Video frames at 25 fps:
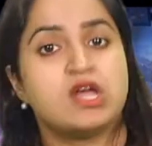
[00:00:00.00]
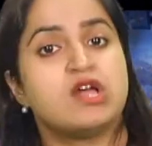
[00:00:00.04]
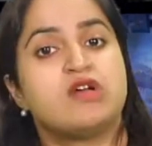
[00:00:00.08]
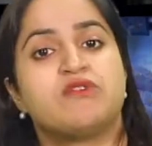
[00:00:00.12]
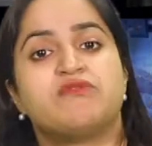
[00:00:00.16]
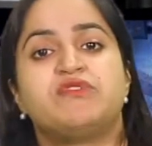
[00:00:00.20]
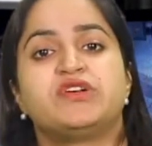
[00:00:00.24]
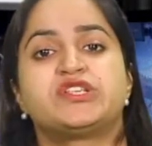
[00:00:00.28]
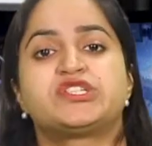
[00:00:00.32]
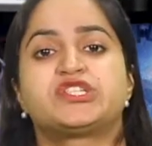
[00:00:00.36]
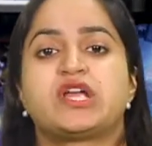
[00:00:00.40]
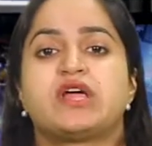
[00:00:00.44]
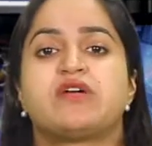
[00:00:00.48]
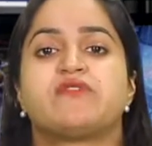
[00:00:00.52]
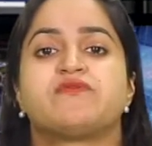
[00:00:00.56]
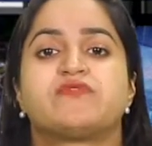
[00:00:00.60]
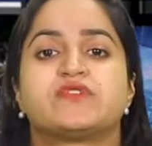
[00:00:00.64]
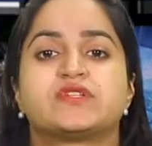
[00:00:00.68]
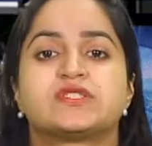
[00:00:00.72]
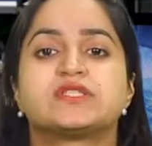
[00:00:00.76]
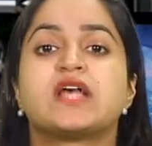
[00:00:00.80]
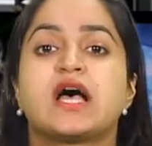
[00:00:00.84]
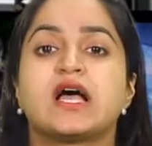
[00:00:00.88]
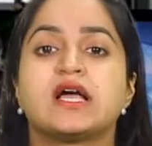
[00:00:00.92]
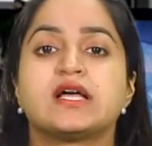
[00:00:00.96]
which
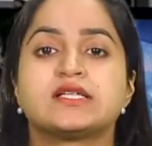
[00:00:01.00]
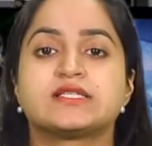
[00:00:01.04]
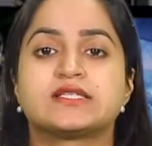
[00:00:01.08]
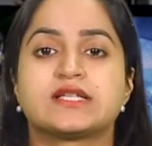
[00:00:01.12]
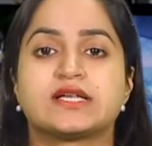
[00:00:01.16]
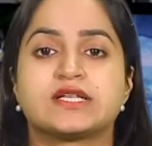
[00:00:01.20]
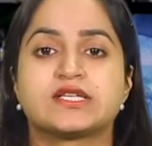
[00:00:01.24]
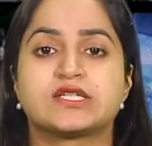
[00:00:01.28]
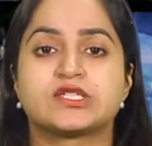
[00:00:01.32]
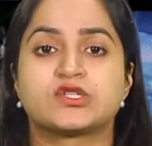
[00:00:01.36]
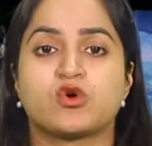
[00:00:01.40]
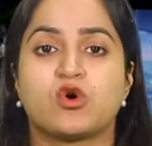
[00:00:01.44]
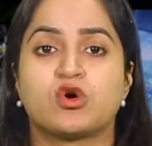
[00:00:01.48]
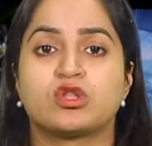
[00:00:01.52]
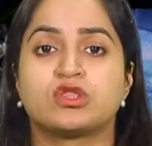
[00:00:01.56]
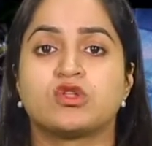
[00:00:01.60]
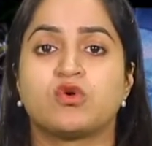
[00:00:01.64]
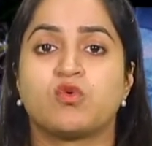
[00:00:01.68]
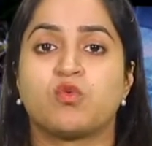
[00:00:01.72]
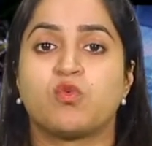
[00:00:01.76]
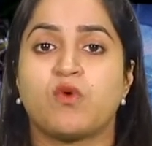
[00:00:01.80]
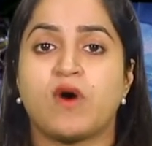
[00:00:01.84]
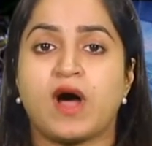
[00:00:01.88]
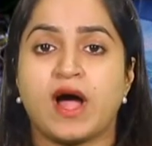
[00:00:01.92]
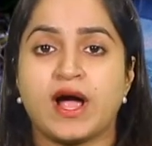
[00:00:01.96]
emphasizes on the
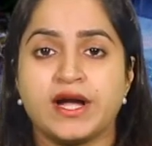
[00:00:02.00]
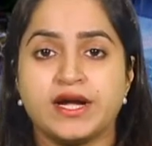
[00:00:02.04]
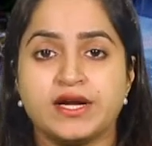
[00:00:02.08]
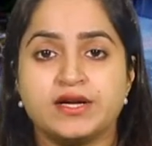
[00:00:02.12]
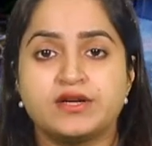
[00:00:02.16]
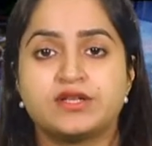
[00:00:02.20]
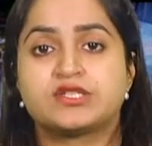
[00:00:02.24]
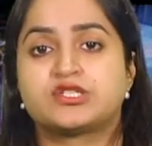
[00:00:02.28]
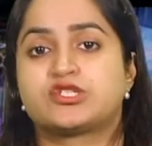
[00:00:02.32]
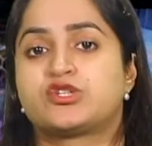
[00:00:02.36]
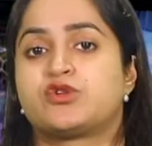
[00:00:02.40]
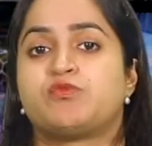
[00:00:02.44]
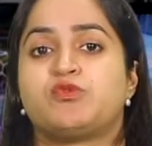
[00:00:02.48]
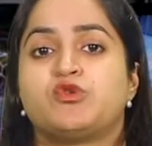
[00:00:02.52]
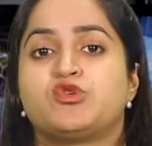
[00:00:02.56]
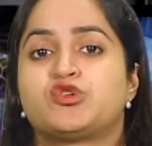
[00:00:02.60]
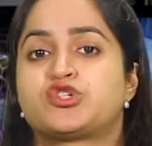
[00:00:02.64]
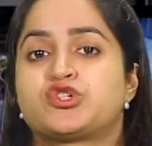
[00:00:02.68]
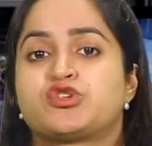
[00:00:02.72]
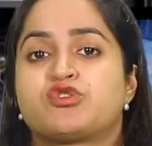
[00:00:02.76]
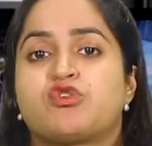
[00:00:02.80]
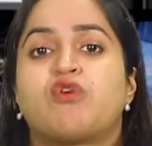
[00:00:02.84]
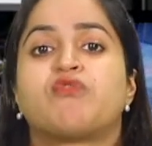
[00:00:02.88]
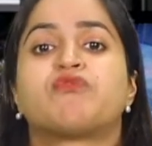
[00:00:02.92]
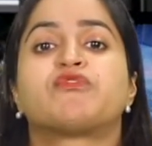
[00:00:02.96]
wide
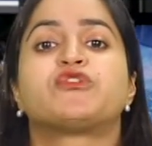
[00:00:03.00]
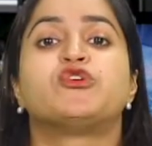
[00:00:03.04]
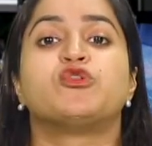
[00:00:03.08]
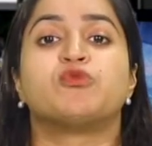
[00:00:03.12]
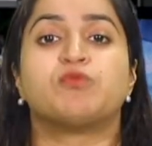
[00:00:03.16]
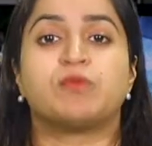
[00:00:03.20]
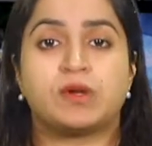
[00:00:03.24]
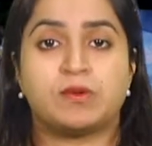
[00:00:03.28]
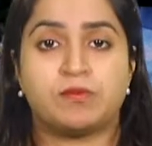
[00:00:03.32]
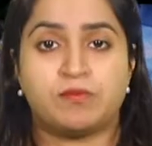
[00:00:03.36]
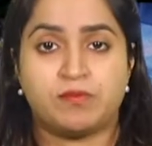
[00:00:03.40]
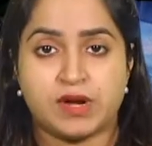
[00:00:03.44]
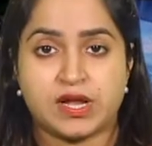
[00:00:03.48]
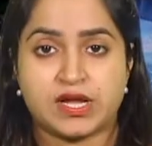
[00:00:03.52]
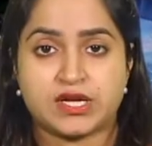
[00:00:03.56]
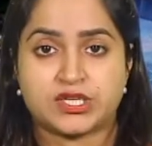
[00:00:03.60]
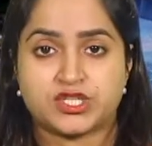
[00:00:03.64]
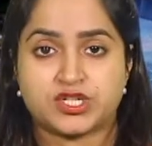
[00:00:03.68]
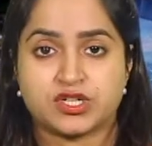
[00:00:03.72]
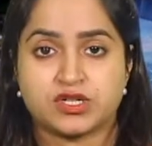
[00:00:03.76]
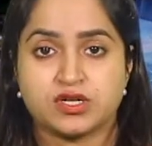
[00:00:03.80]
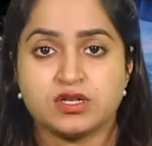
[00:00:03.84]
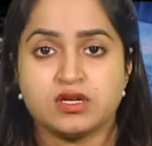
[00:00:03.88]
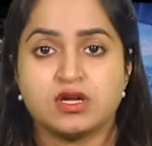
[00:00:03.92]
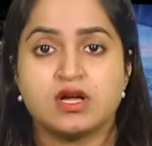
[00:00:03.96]
distribution of human
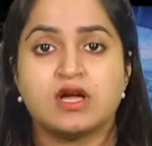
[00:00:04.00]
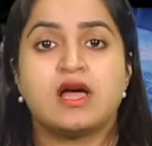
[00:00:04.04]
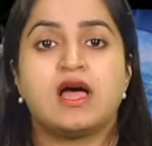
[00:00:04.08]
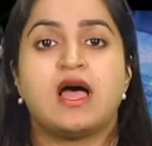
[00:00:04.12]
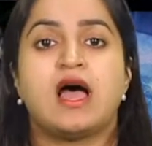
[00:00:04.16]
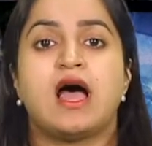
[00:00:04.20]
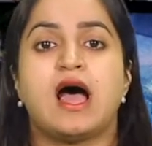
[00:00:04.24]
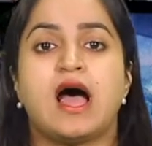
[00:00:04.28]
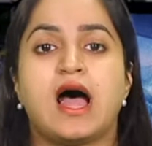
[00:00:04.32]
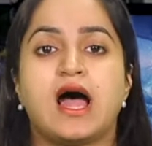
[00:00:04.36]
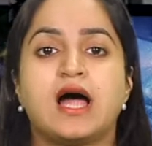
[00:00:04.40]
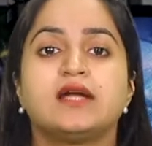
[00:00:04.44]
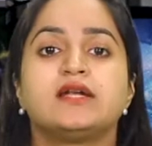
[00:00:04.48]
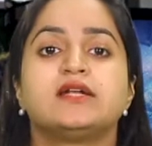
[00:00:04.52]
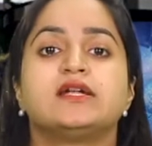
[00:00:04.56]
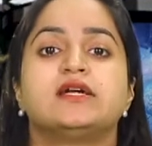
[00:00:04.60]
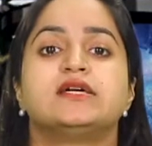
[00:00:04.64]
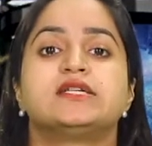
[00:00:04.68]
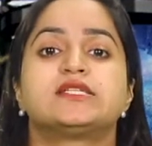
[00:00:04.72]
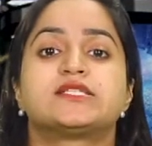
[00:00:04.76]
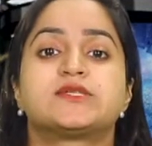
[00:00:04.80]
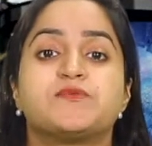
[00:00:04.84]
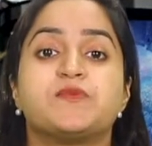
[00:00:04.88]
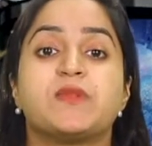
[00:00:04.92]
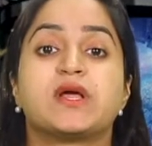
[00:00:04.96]
pleasure and
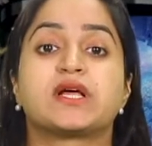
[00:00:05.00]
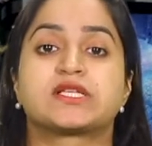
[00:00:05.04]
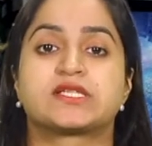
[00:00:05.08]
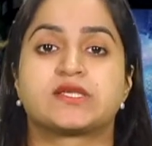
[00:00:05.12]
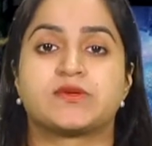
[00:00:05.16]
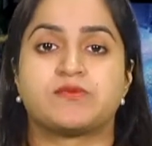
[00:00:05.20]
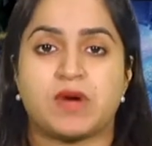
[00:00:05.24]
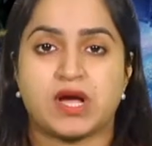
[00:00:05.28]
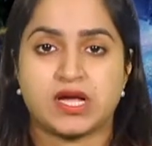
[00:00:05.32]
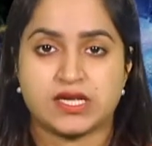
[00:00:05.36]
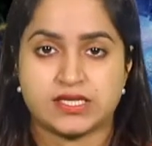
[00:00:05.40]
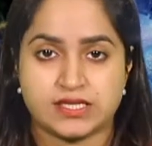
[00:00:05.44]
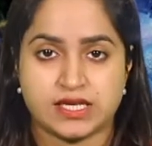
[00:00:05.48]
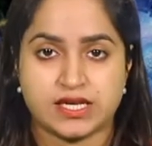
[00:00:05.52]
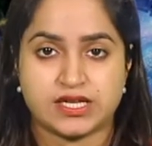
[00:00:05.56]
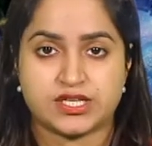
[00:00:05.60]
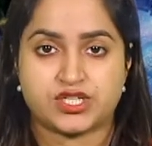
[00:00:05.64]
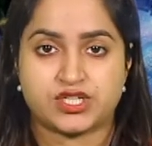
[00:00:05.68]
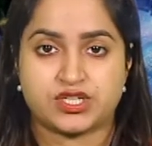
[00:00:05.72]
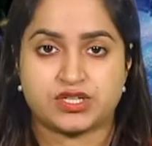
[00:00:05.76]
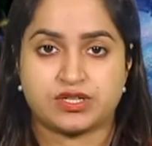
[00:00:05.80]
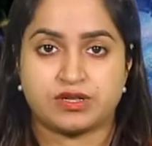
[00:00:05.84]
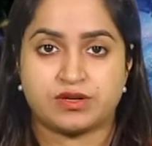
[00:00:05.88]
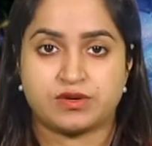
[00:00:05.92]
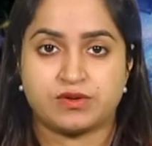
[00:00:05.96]
its
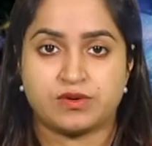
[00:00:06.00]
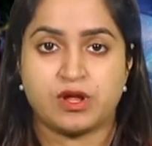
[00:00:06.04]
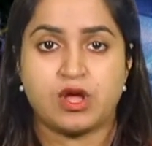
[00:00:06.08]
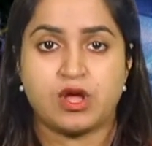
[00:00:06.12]
maximization.